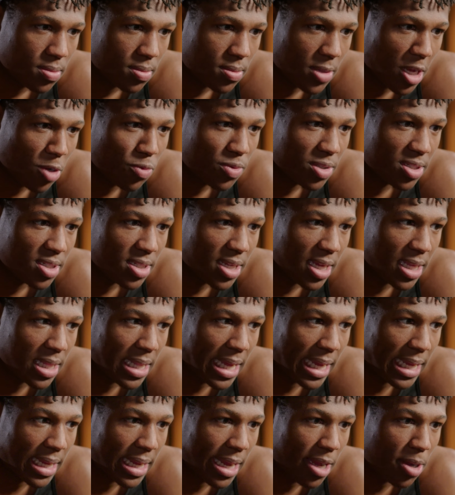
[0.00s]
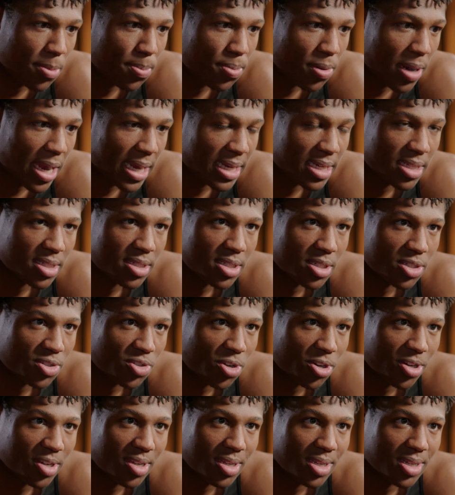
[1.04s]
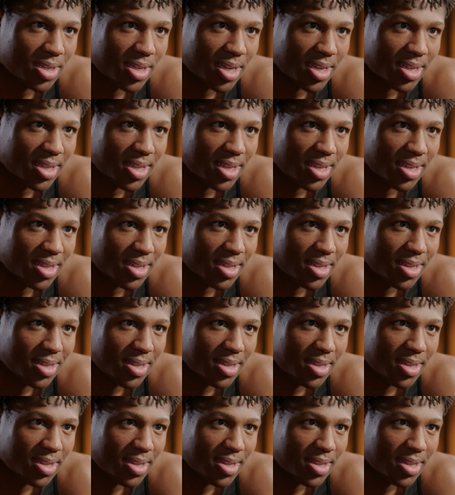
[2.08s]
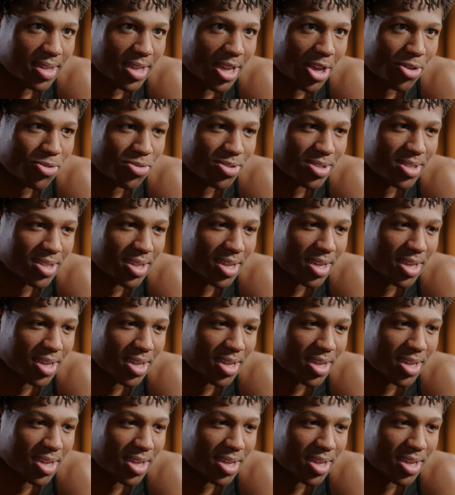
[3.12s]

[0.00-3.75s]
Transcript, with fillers: I would say like how practices are conducted. That was